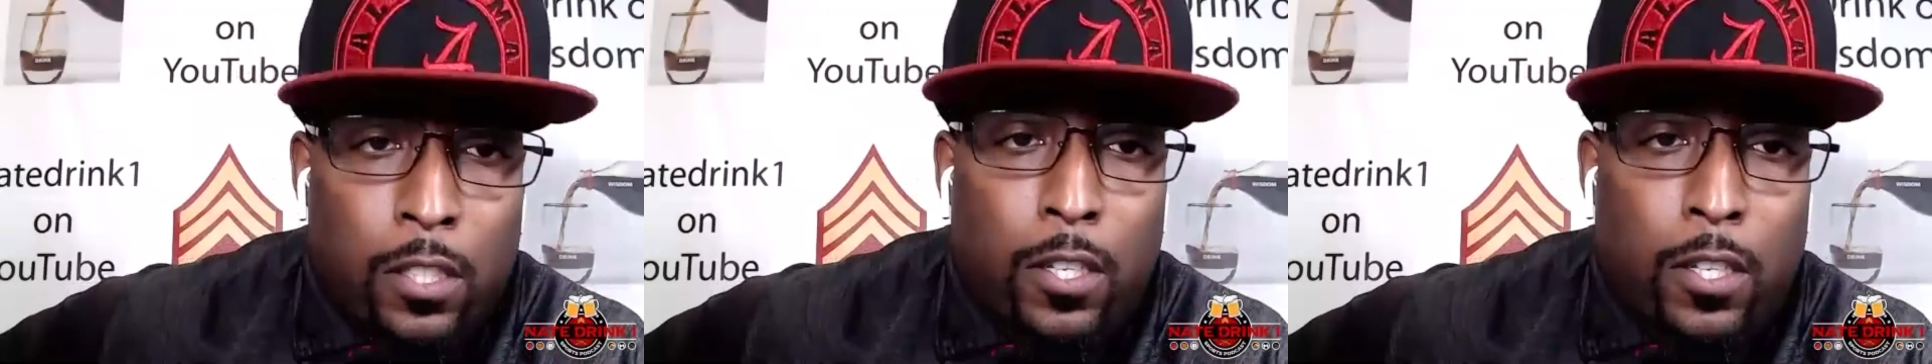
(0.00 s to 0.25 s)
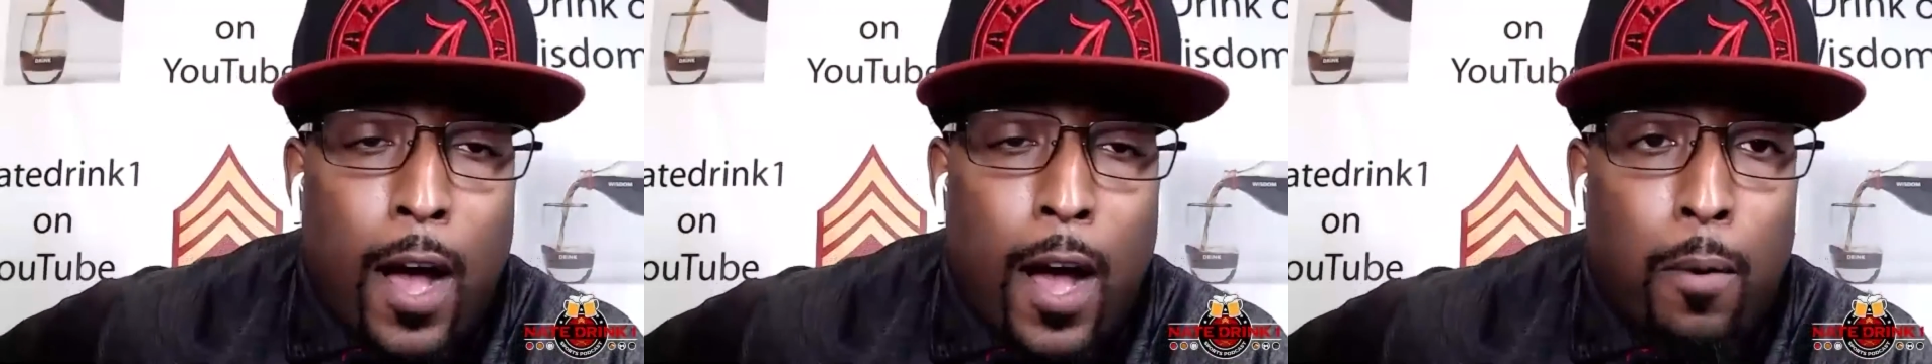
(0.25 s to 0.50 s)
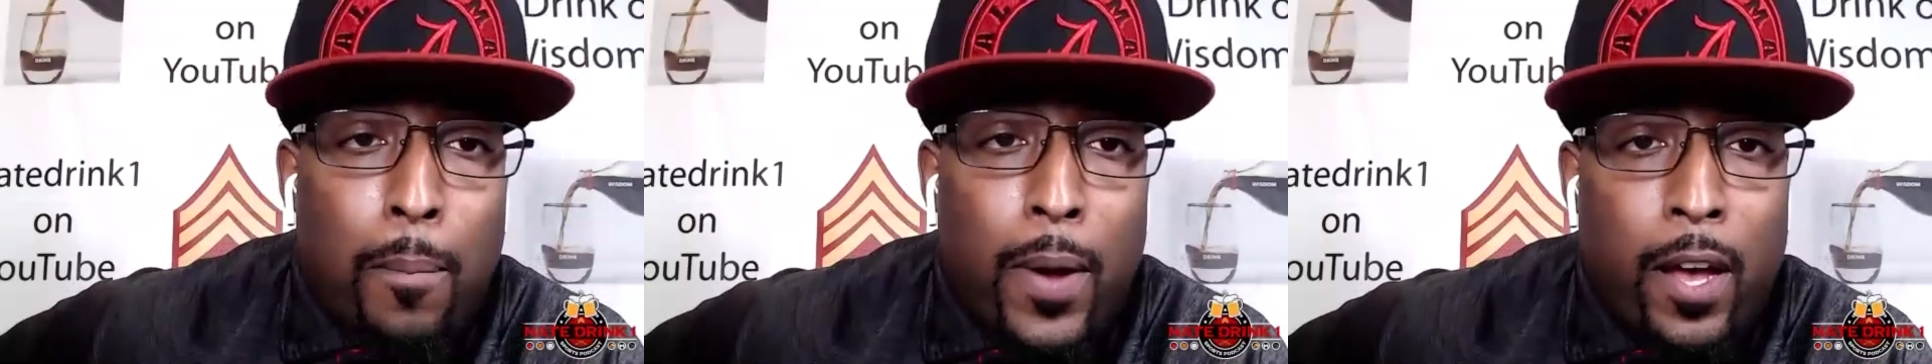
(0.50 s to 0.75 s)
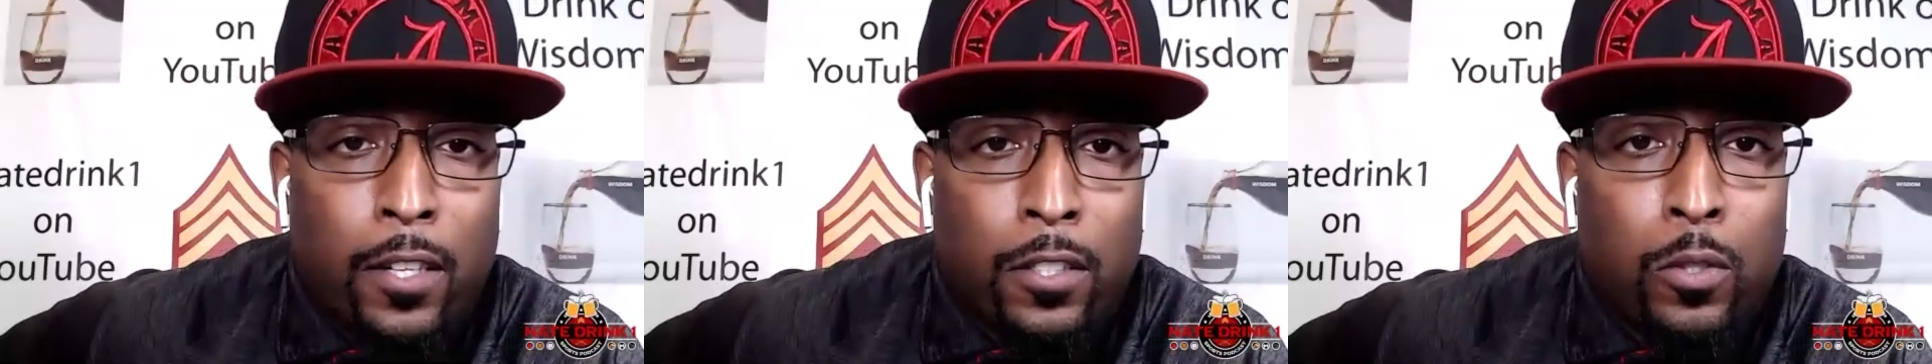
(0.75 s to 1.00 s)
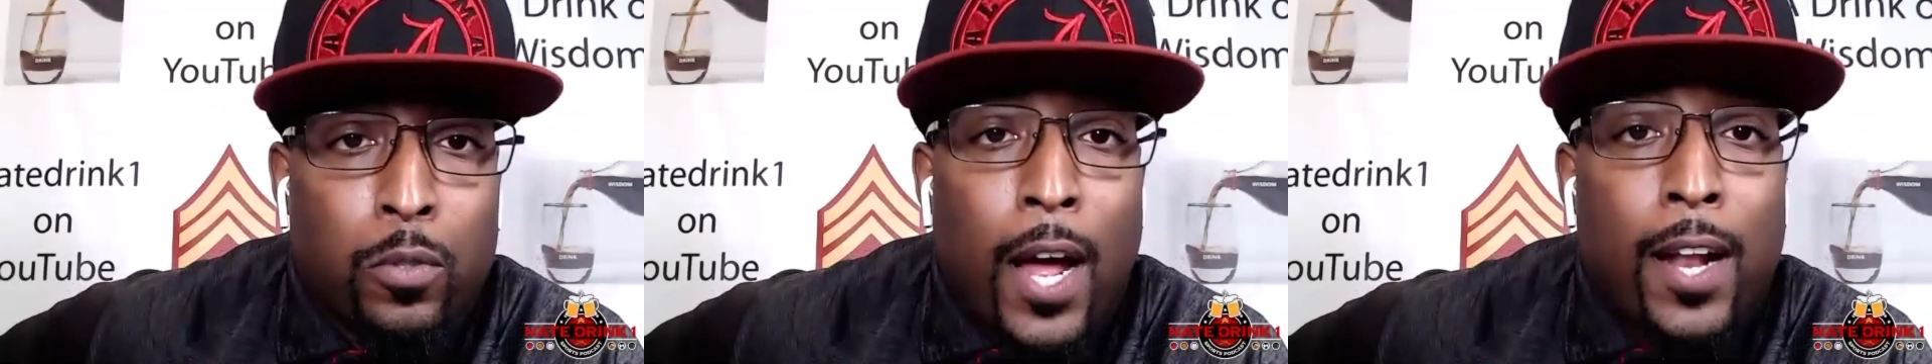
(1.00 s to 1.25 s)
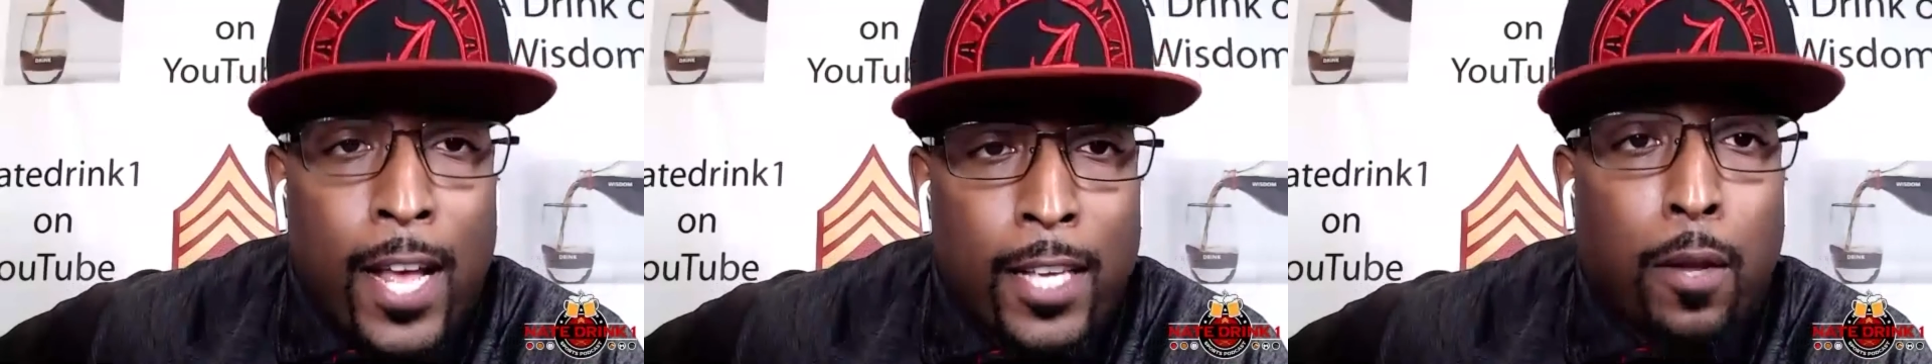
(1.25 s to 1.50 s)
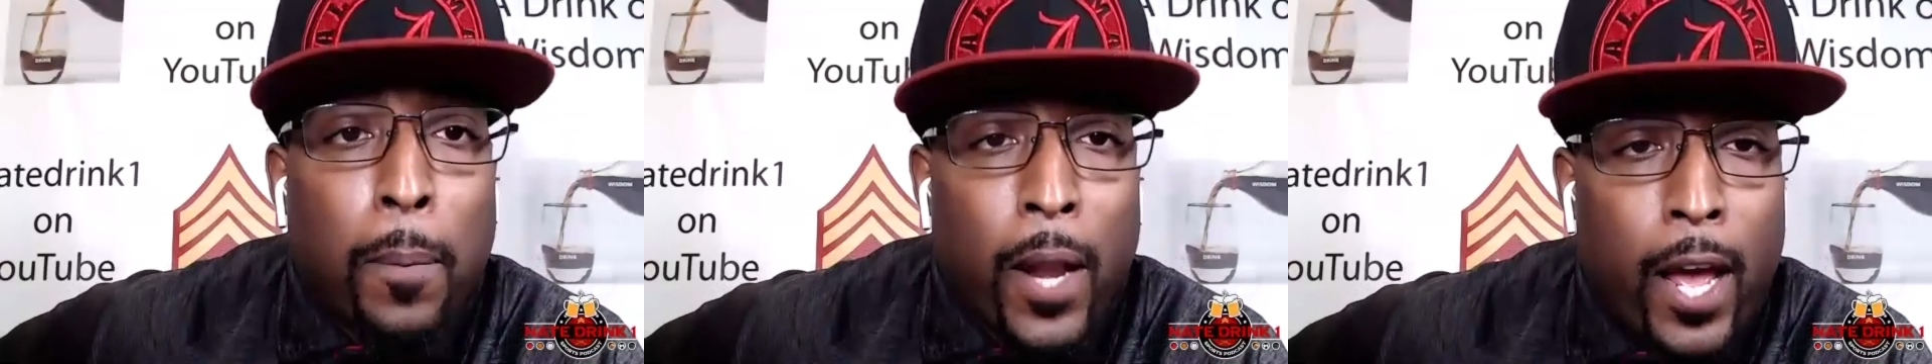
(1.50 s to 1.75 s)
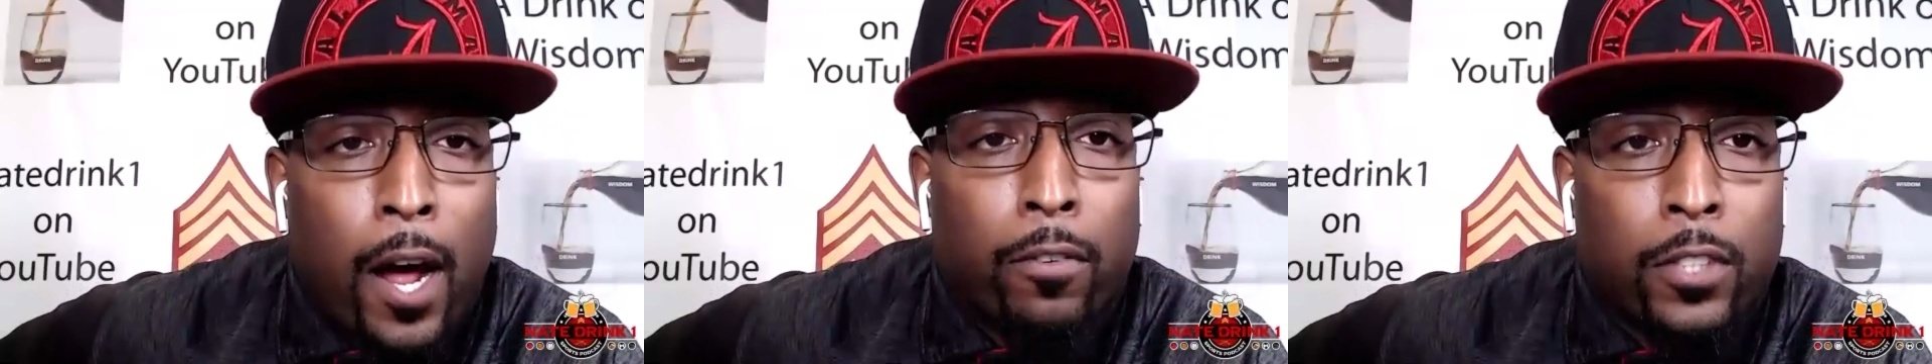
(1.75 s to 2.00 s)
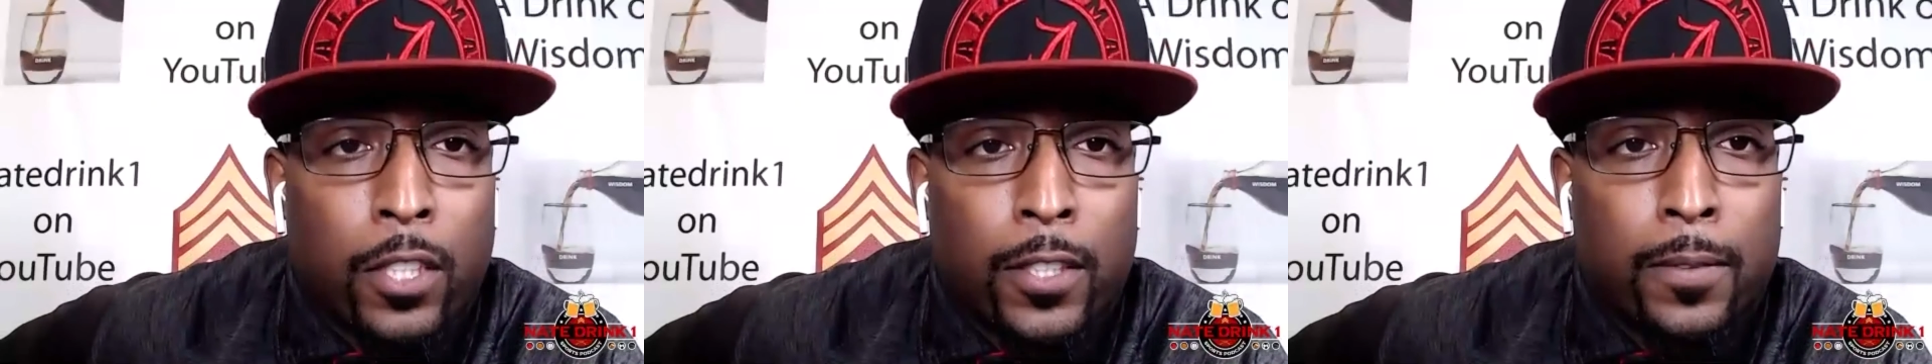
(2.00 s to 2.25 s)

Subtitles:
Chicago Bears and you like, that's a playoff team?